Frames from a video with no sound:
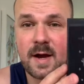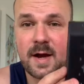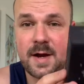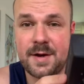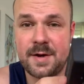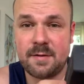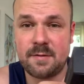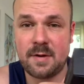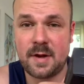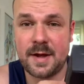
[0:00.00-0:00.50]
I
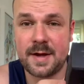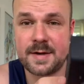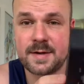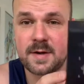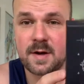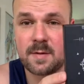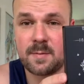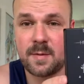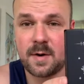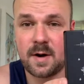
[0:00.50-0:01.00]
don't like
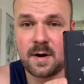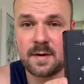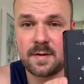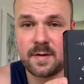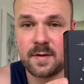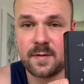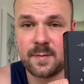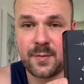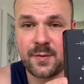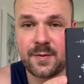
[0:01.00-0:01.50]
tuck
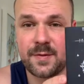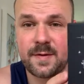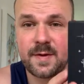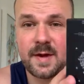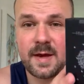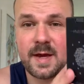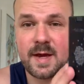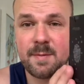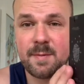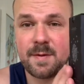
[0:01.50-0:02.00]
boxes per
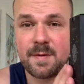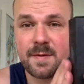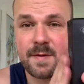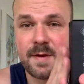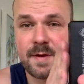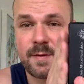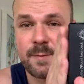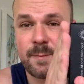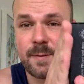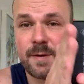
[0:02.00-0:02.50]
se, but
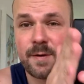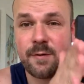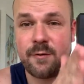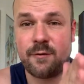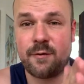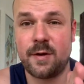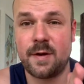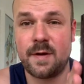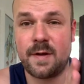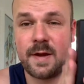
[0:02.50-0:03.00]
this one is
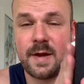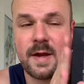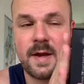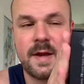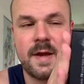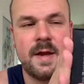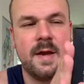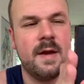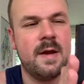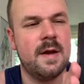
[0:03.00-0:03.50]
really,